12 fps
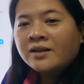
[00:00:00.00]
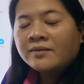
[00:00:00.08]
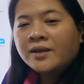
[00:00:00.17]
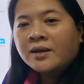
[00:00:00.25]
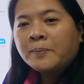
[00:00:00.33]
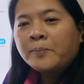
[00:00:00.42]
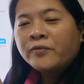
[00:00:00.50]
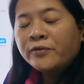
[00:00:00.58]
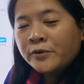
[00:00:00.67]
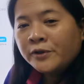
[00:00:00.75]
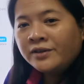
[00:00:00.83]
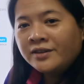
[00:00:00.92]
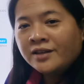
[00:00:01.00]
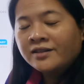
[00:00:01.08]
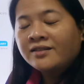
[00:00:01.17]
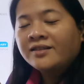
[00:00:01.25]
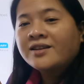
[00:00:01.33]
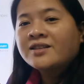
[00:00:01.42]
the food that
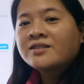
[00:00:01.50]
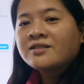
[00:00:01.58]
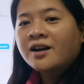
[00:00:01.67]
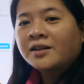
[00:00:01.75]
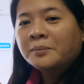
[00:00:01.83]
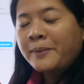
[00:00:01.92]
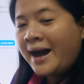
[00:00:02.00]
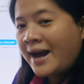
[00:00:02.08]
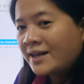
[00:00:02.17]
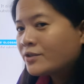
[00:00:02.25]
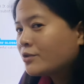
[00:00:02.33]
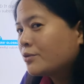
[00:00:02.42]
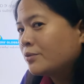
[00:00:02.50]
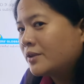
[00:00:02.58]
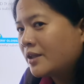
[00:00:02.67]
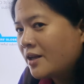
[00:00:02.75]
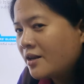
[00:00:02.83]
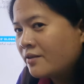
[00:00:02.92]
does not pass through
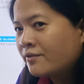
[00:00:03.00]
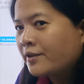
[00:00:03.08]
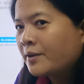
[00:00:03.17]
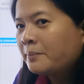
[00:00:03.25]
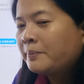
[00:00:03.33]
the liver,